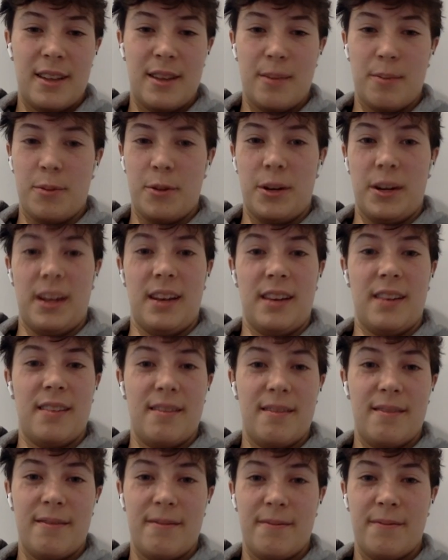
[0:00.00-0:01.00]
put in
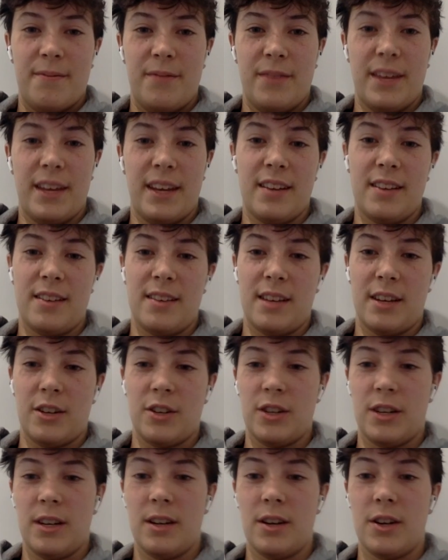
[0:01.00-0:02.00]
like a
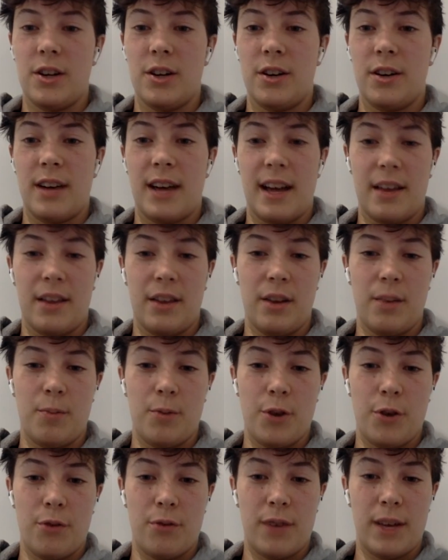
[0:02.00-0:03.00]
section in our athlete
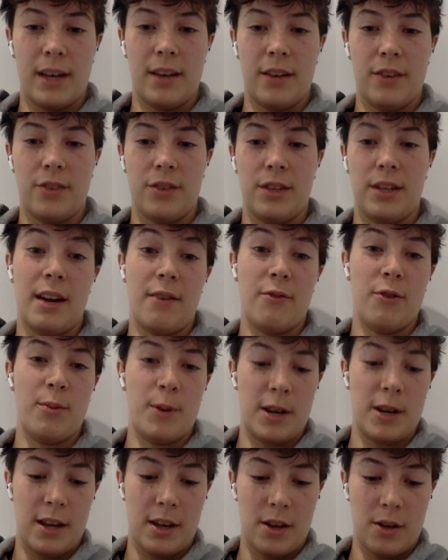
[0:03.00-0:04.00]
profile so that
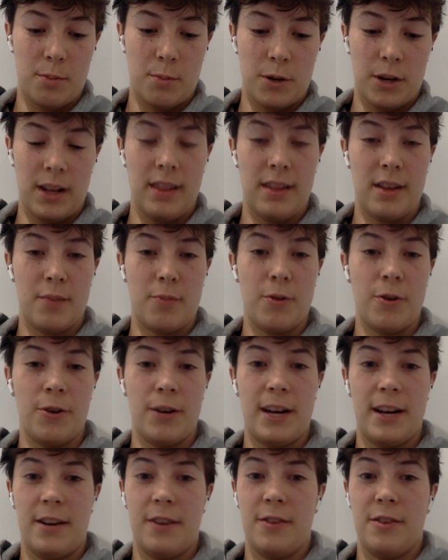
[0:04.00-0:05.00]
everybody could put in their
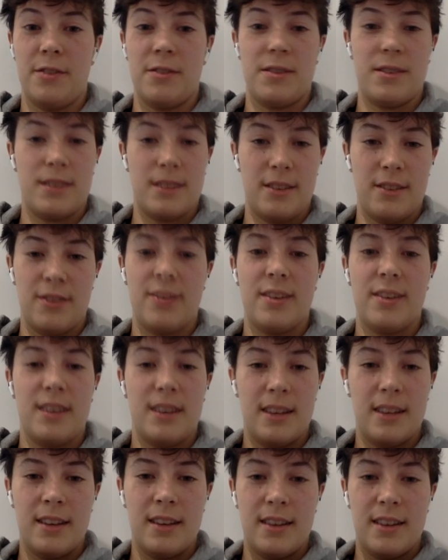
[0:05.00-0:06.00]
pronouns.
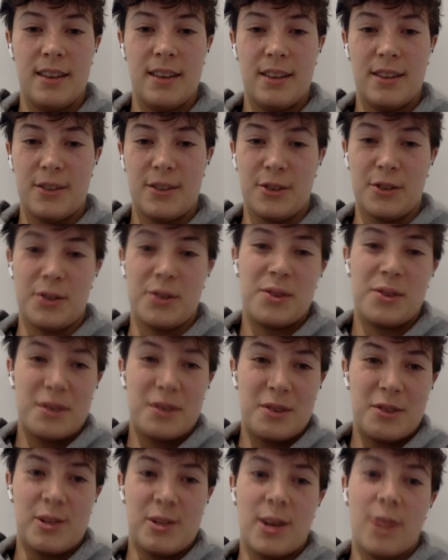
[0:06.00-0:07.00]
So it's
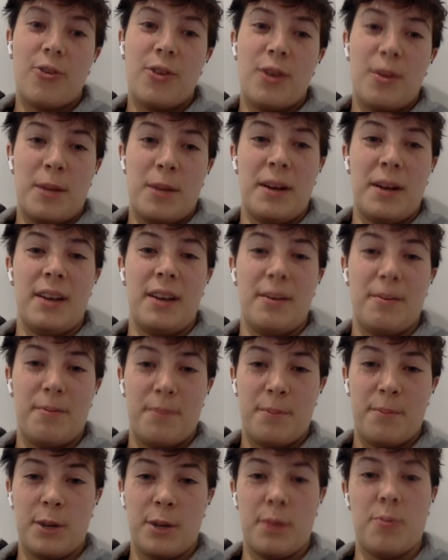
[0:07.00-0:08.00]
generally been a
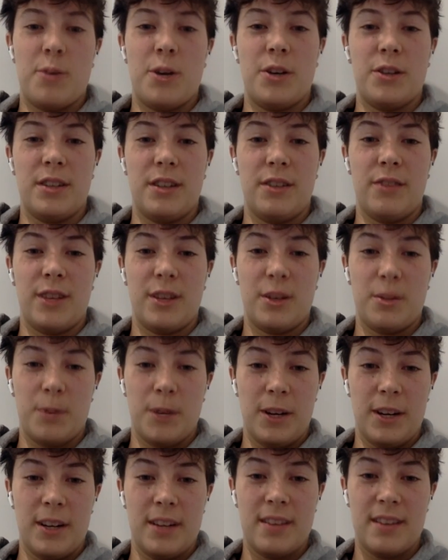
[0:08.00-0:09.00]
pretty positive
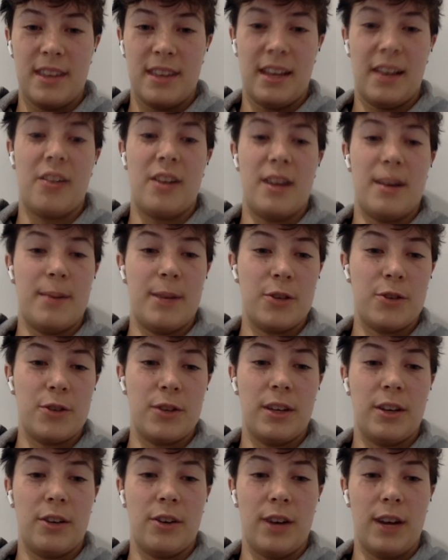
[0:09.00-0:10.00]
experience. I think climbing's
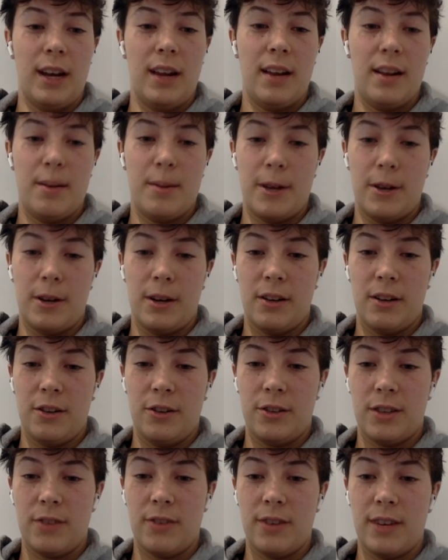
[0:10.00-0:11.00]
really great about
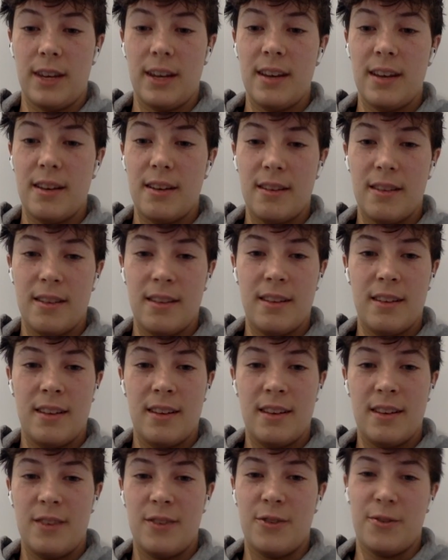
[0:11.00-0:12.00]
inclusivity,
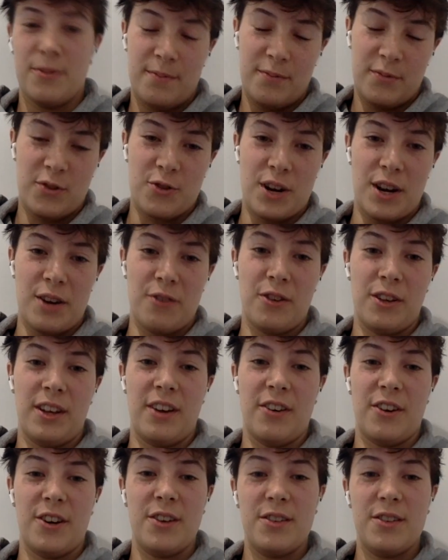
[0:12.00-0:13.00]
trying really
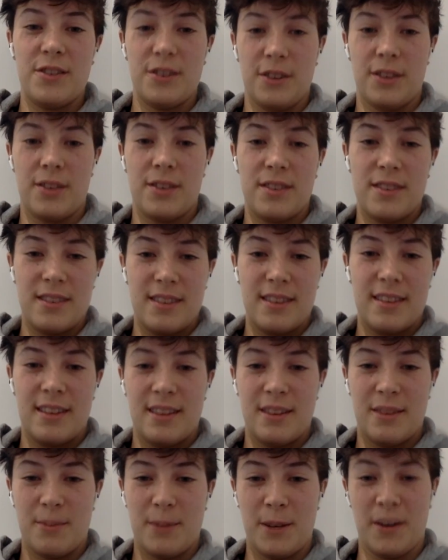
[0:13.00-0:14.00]
hard. So it's
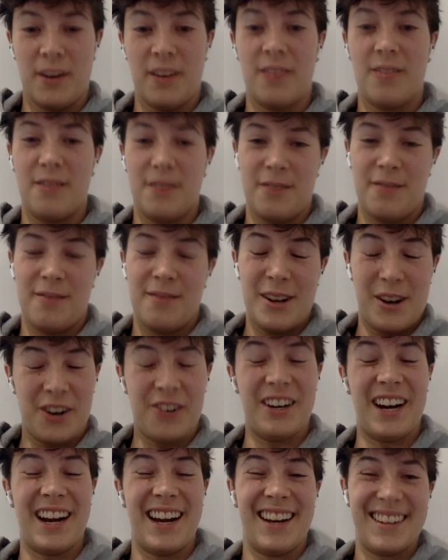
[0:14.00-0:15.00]
been all
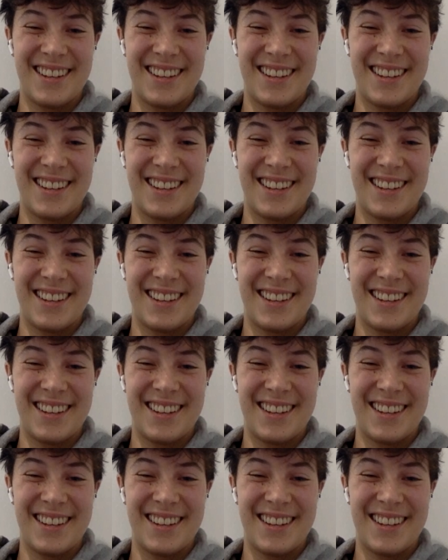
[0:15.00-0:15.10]
right.